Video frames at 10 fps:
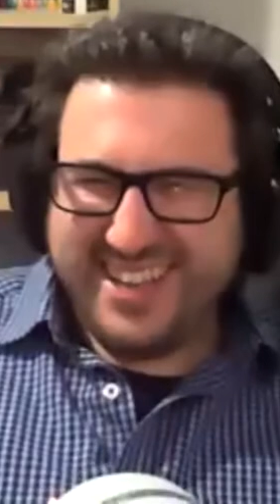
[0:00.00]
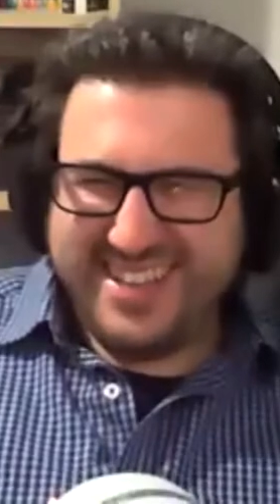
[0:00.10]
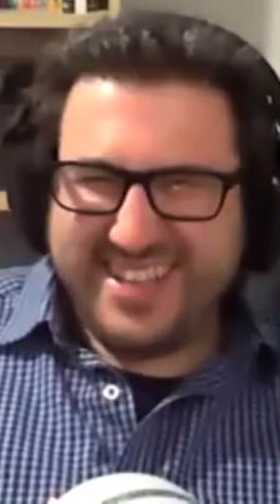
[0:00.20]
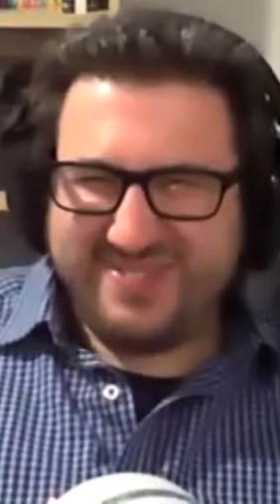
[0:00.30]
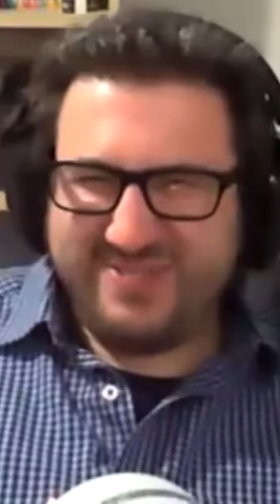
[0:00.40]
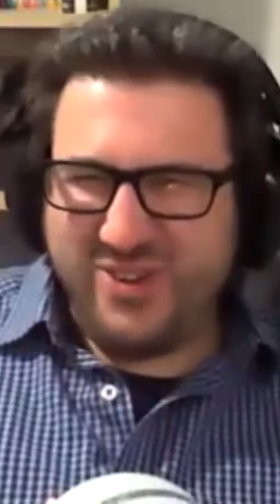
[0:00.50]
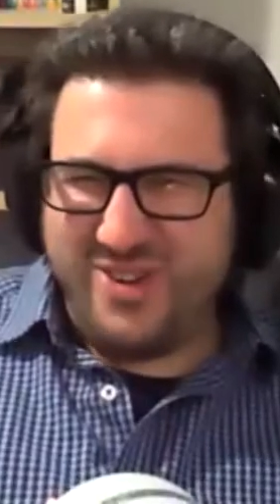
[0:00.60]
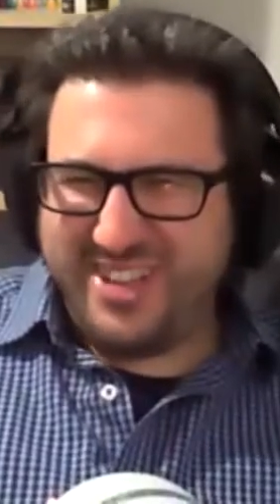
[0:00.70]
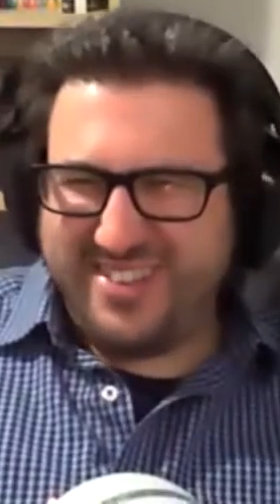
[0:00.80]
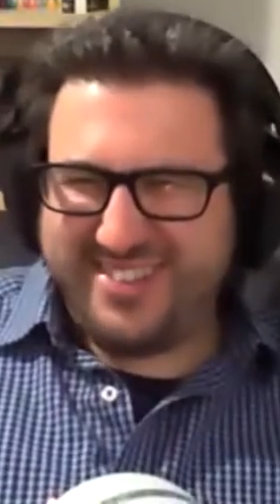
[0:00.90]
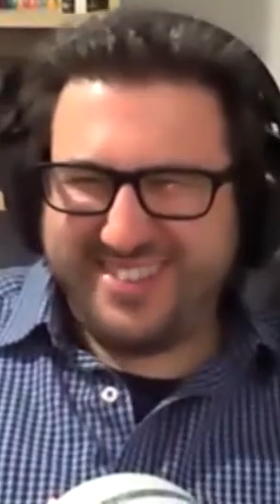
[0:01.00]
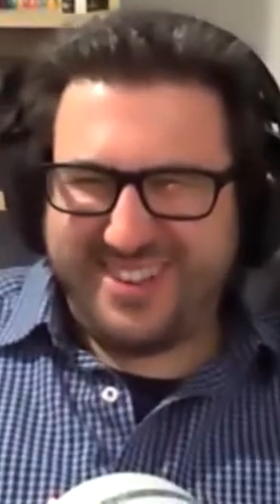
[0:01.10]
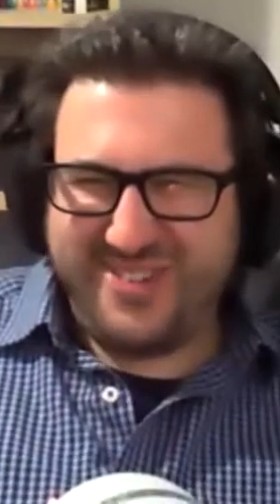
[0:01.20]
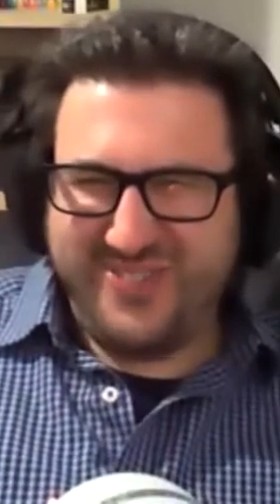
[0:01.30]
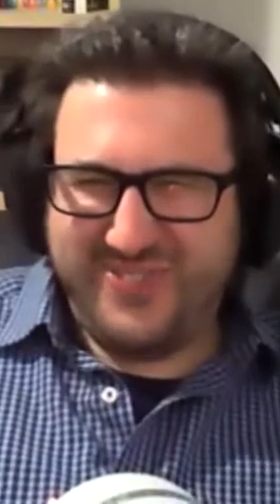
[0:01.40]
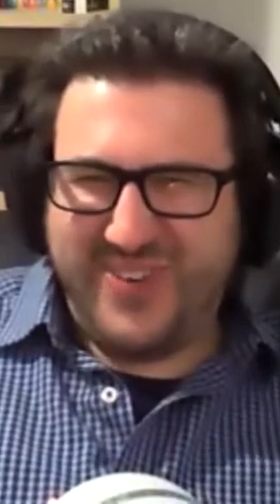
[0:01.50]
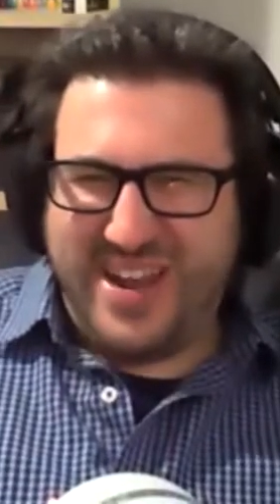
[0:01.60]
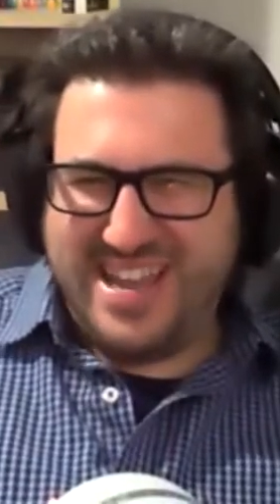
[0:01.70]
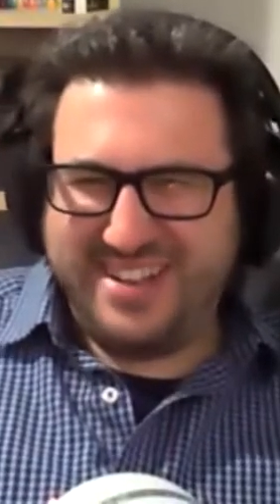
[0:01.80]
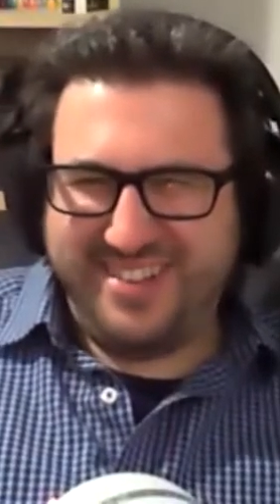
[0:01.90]
This movie's so
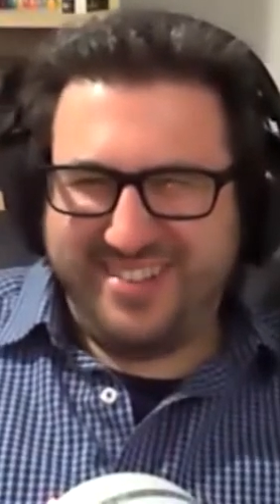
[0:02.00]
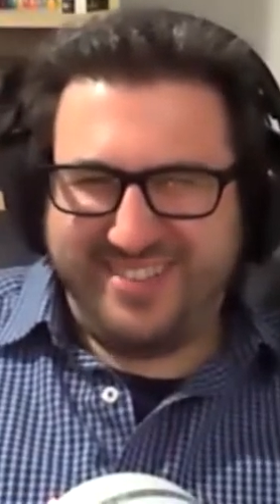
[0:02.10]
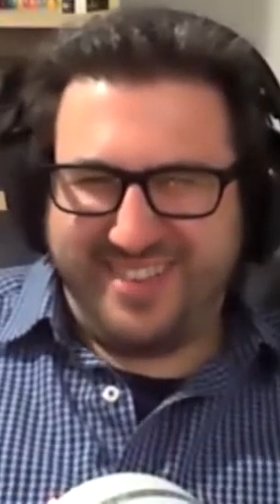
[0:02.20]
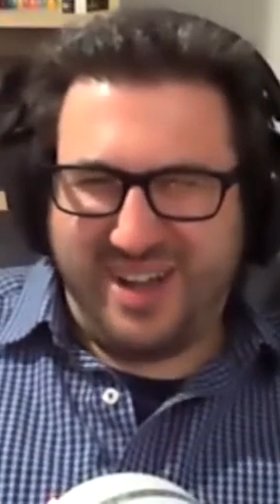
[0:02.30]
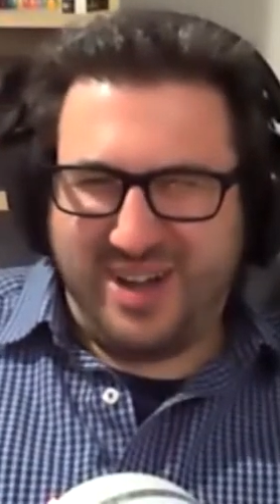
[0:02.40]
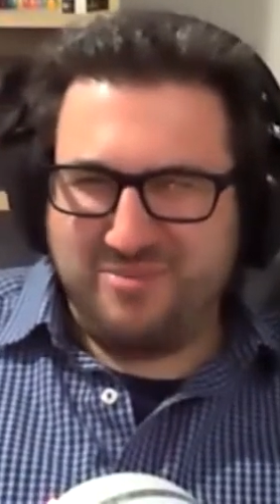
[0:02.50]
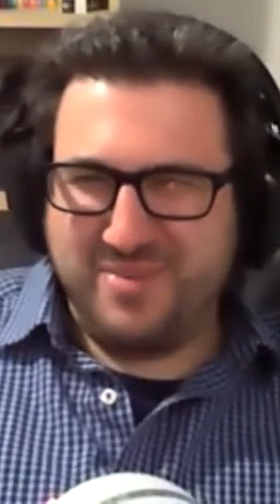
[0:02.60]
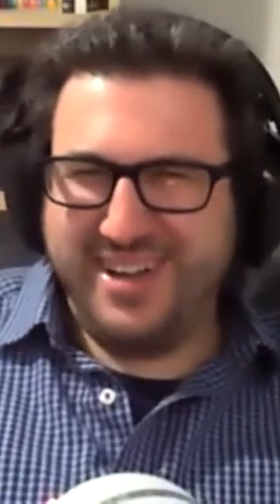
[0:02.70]
weird and dumb.